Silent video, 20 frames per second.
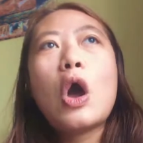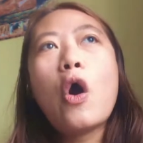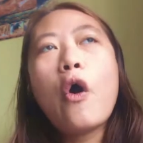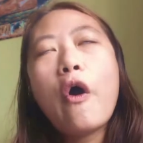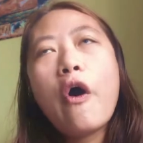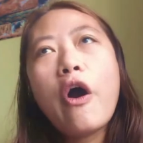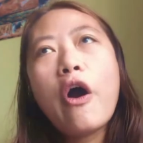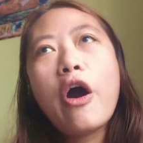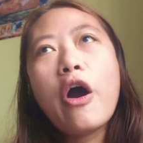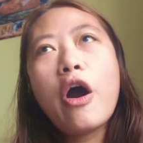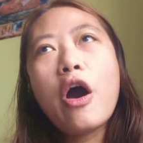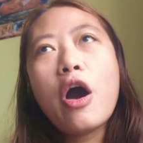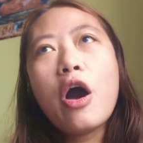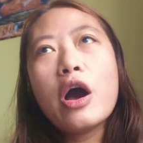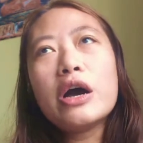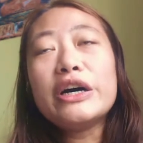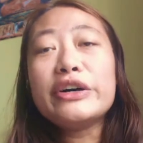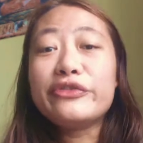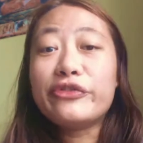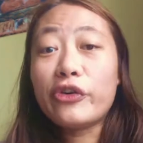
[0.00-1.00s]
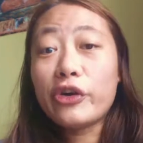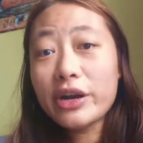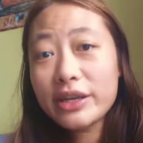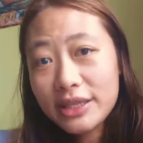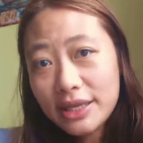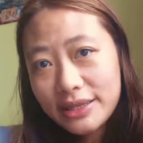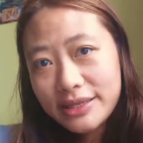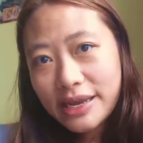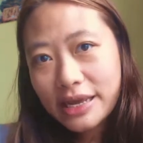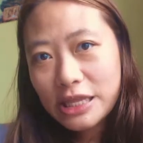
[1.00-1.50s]
or
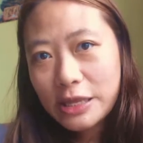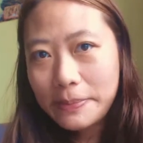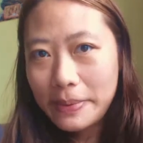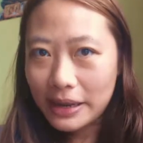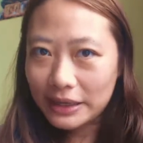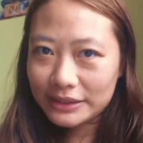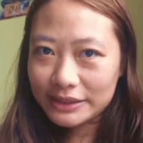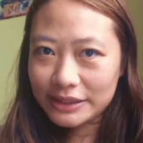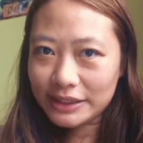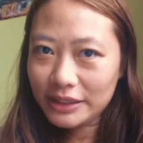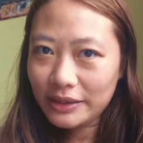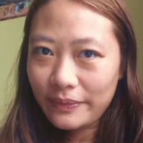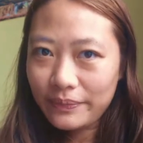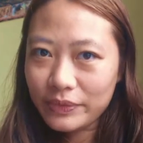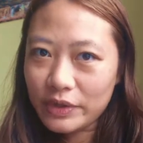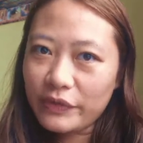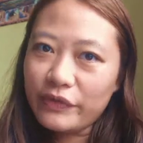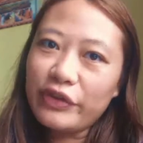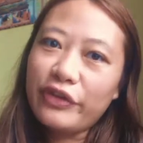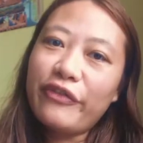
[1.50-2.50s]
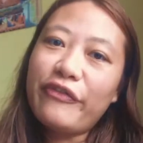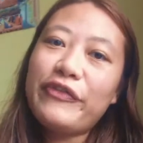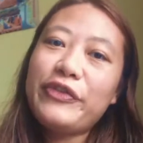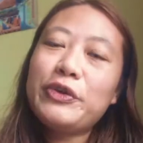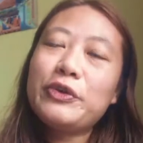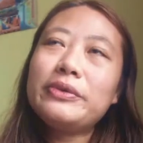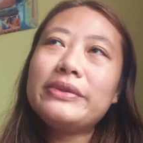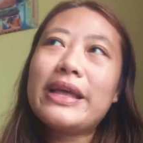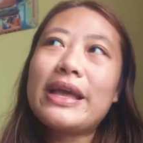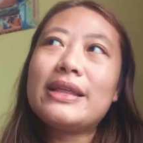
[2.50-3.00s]
avoiding the other party if you
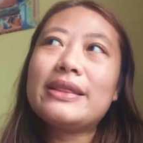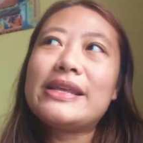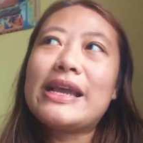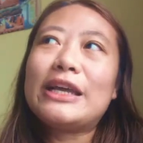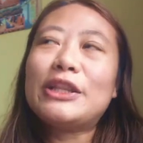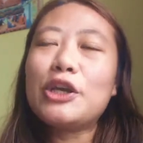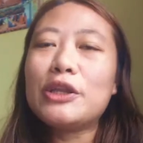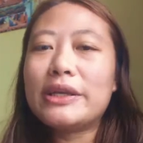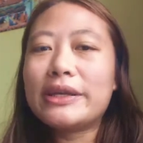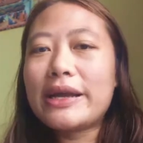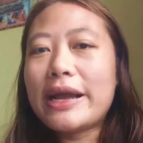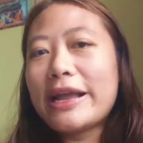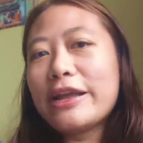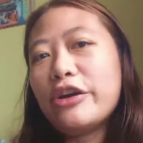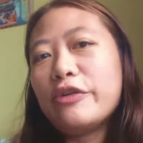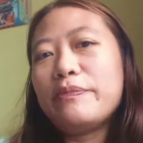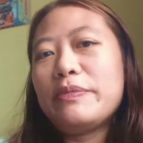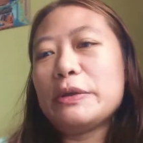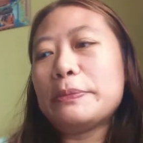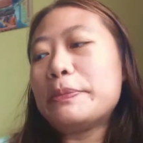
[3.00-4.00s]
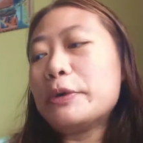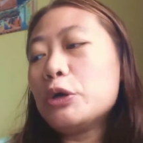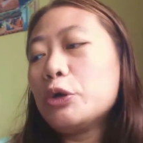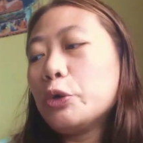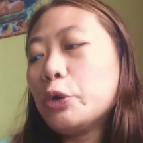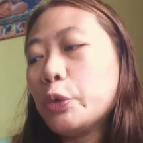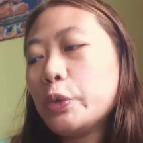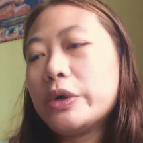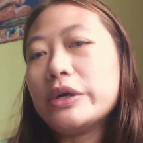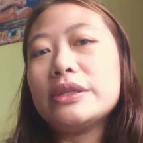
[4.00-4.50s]
feel that they are not the kind of people
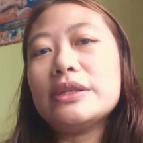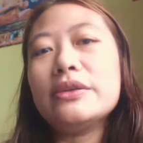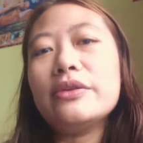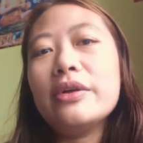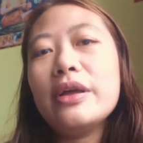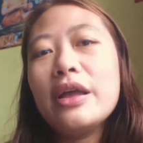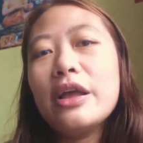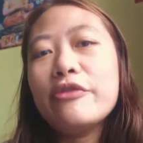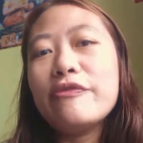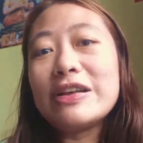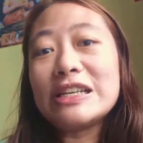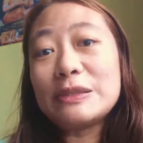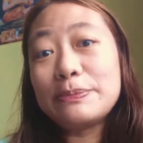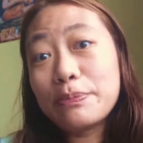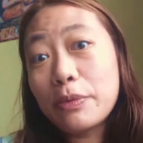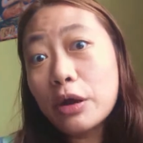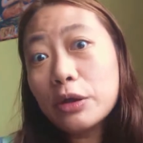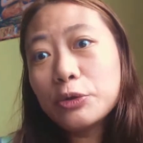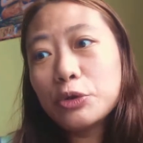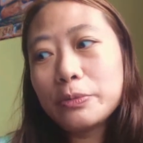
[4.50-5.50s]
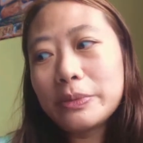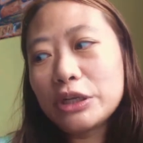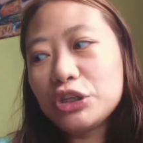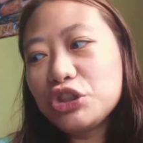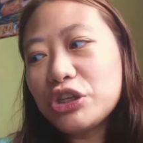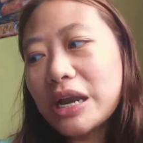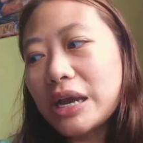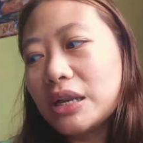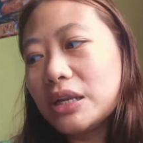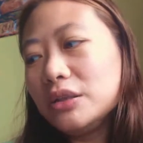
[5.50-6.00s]
who will respond to being
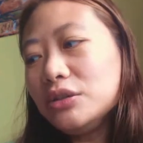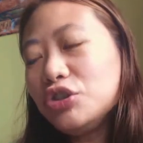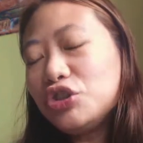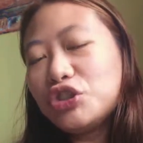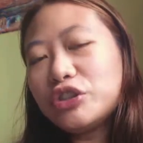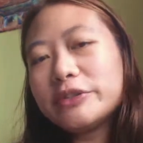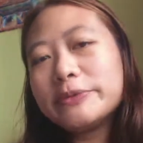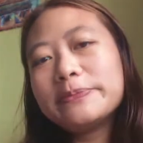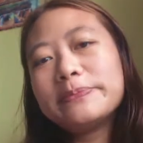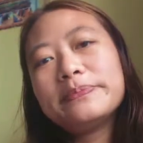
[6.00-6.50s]
challenged